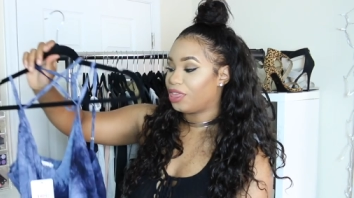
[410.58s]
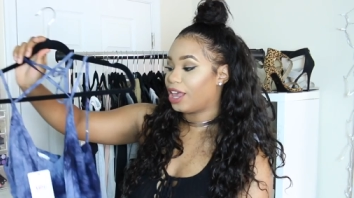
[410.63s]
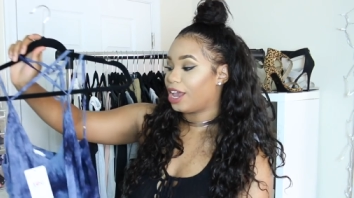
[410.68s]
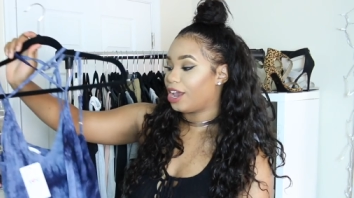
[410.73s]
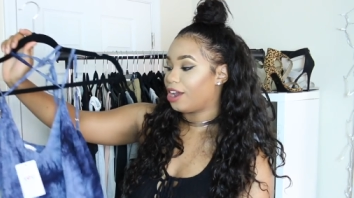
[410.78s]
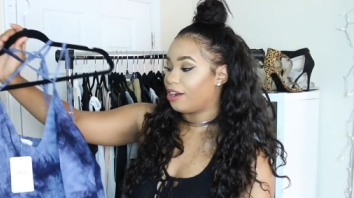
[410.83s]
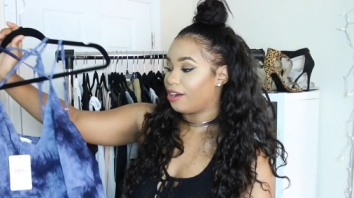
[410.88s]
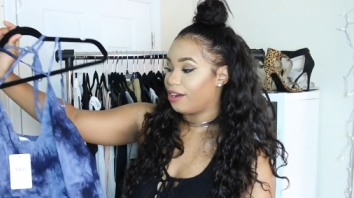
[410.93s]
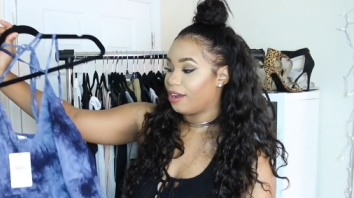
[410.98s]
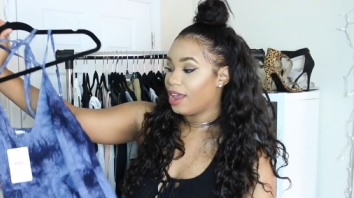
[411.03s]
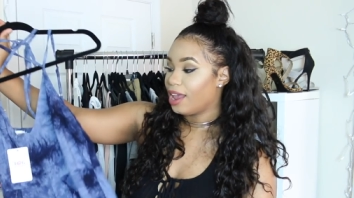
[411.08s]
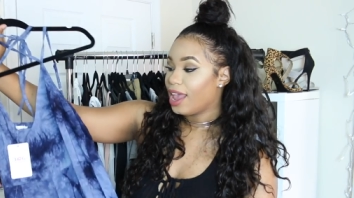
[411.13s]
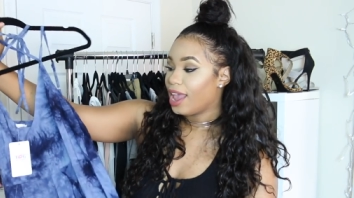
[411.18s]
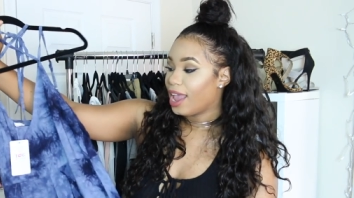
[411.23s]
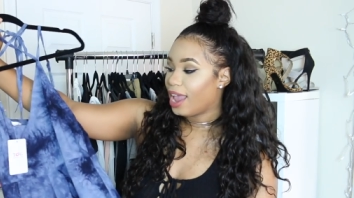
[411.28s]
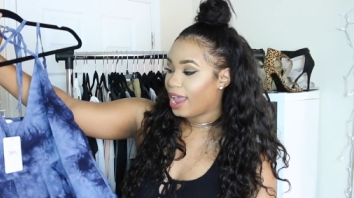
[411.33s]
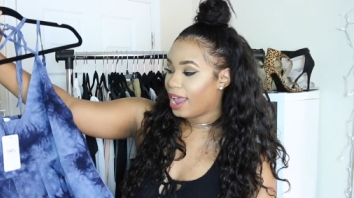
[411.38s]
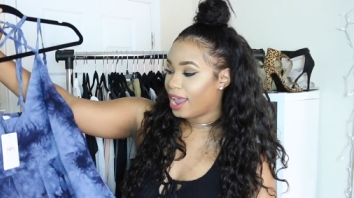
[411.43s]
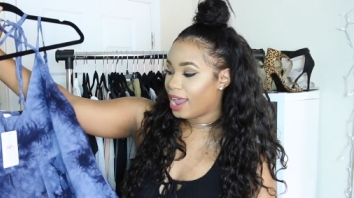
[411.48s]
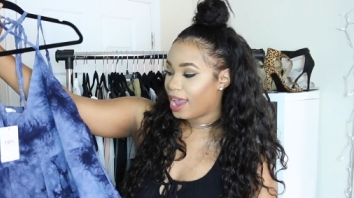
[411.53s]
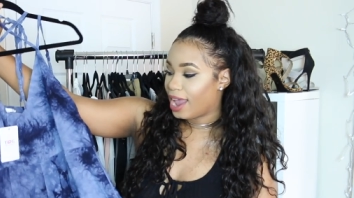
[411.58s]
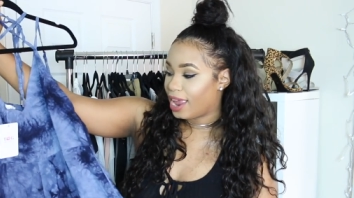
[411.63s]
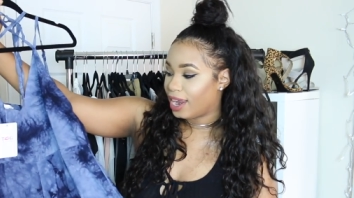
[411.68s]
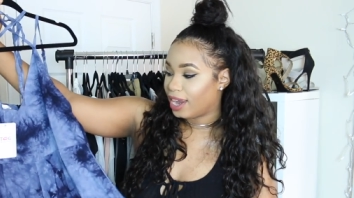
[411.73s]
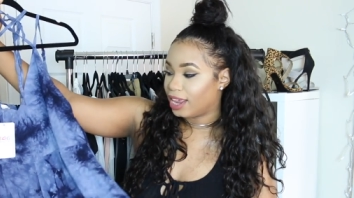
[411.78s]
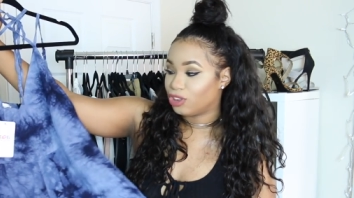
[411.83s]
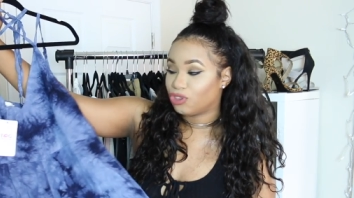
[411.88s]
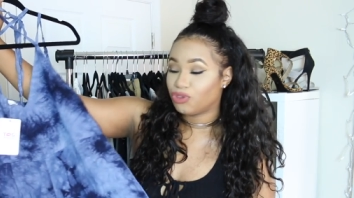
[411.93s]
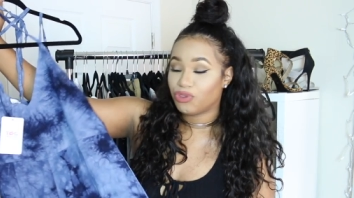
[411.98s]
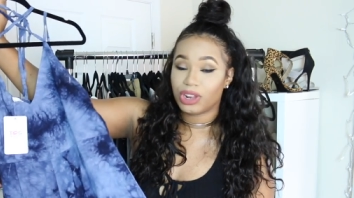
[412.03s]
there,
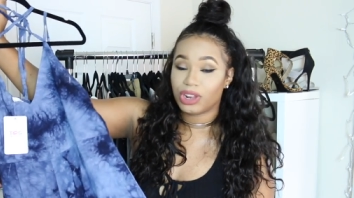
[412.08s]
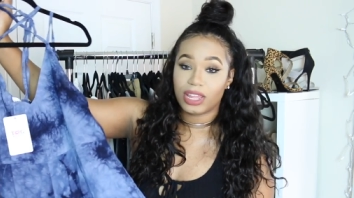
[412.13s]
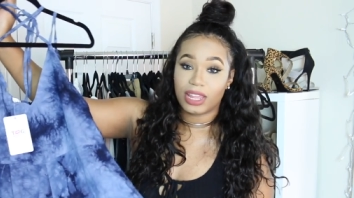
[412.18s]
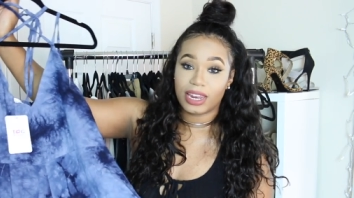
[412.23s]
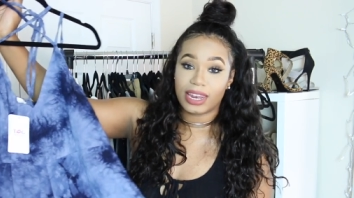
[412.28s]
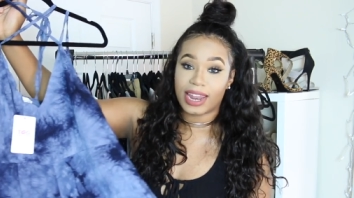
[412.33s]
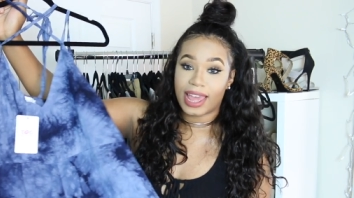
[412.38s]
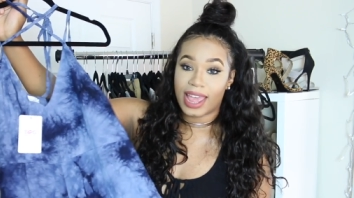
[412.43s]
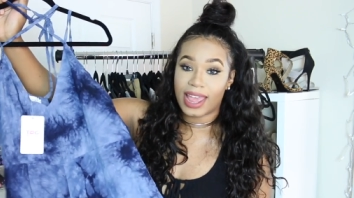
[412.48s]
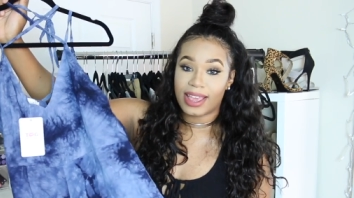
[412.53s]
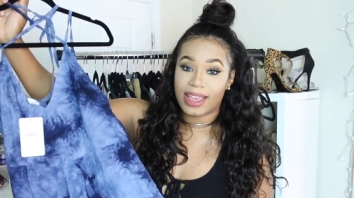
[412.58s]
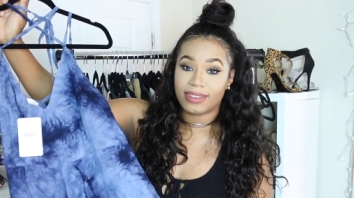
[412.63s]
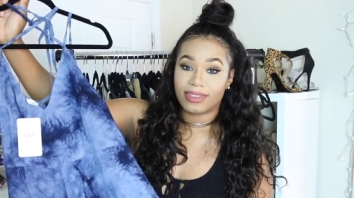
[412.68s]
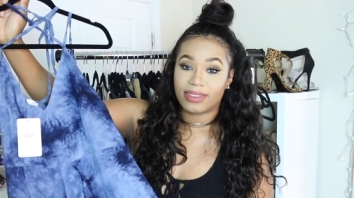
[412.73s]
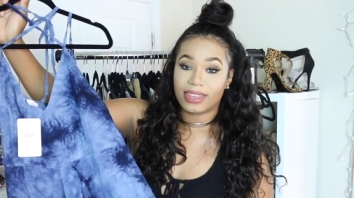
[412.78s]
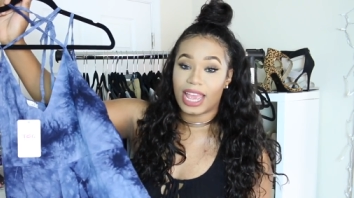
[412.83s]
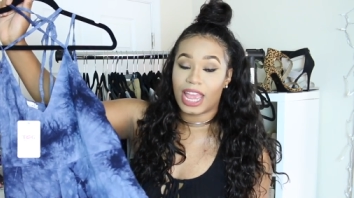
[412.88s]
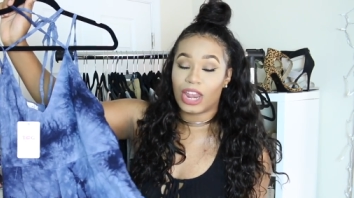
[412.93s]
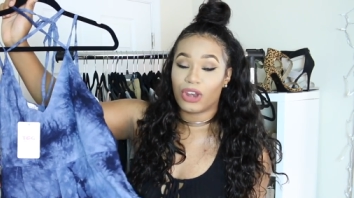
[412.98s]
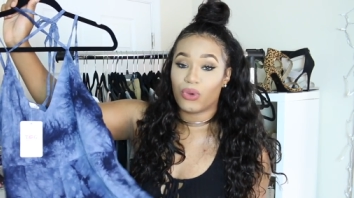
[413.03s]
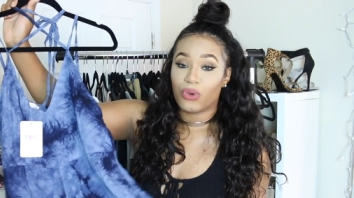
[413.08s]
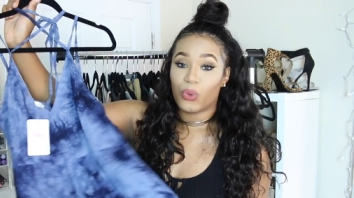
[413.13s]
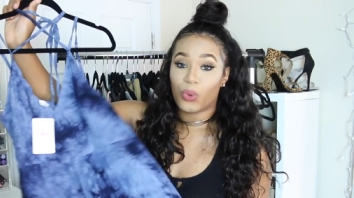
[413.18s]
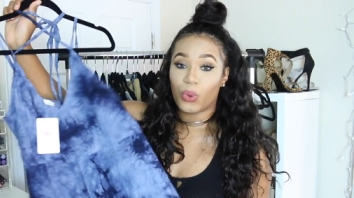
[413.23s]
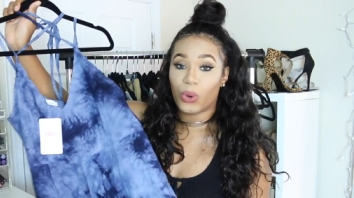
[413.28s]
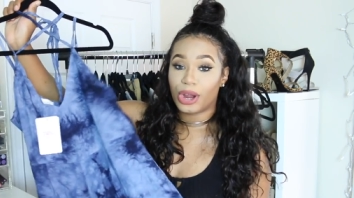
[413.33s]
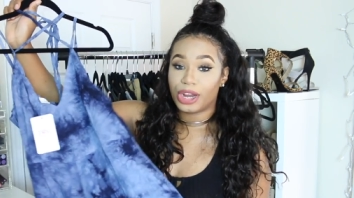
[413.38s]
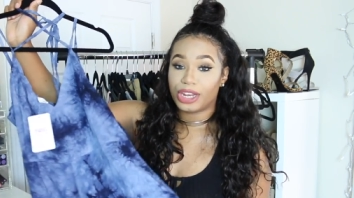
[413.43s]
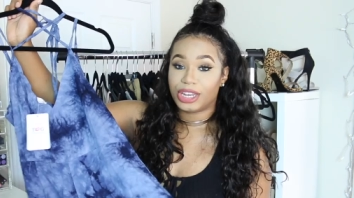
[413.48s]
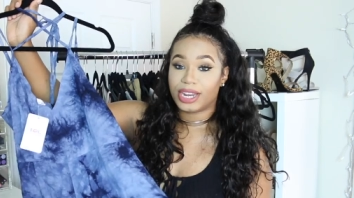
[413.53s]
and it's really nice and
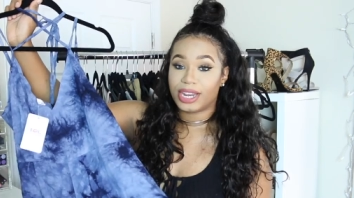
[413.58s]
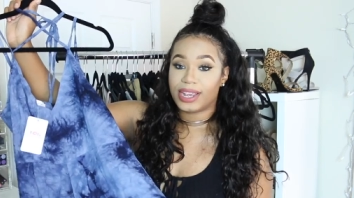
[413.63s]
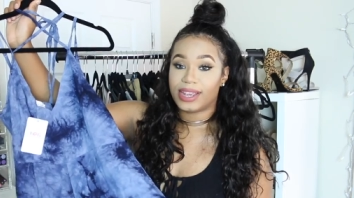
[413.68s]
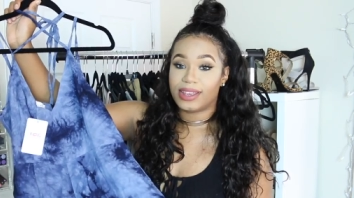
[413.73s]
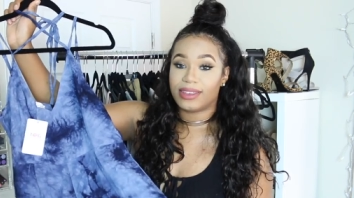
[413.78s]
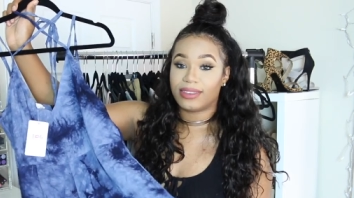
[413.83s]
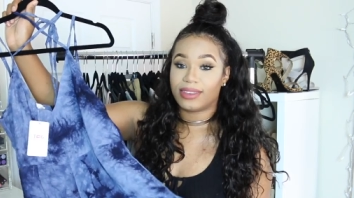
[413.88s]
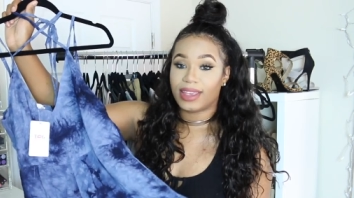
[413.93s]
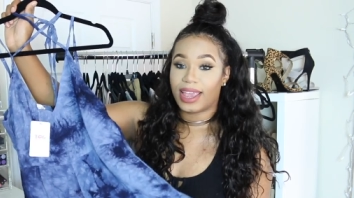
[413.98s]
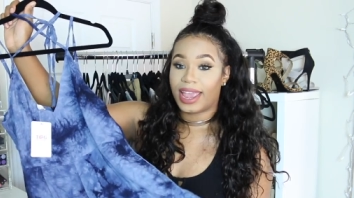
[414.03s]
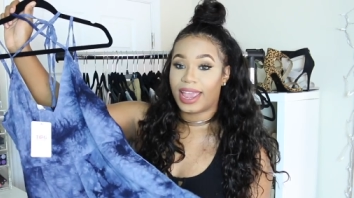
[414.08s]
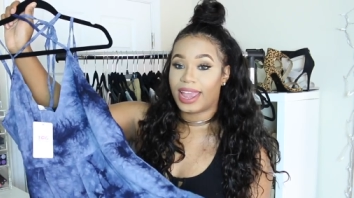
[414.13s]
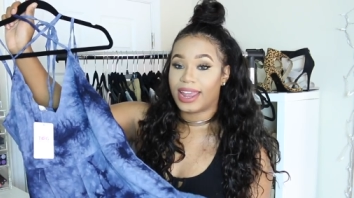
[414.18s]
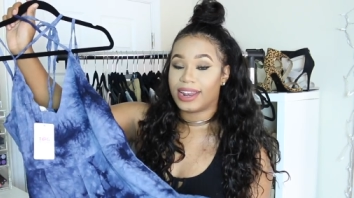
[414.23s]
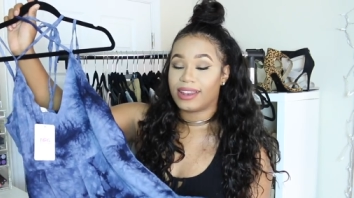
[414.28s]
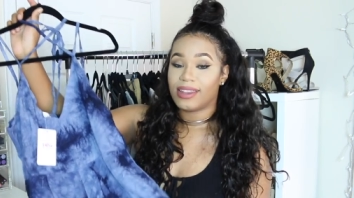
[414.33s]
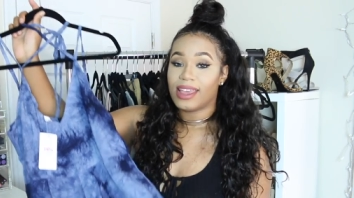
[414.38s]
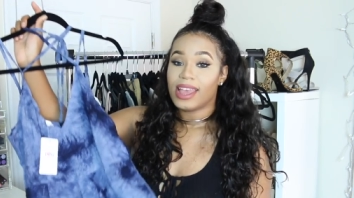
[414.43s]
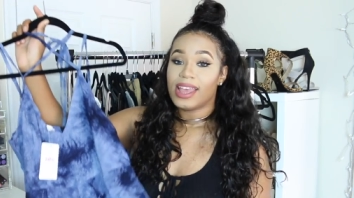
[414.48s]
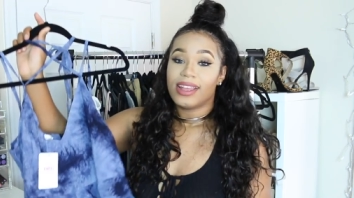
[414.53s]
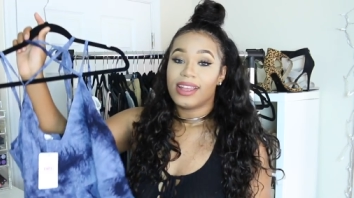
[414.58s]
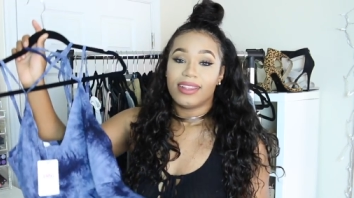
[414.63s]
gorgeous, and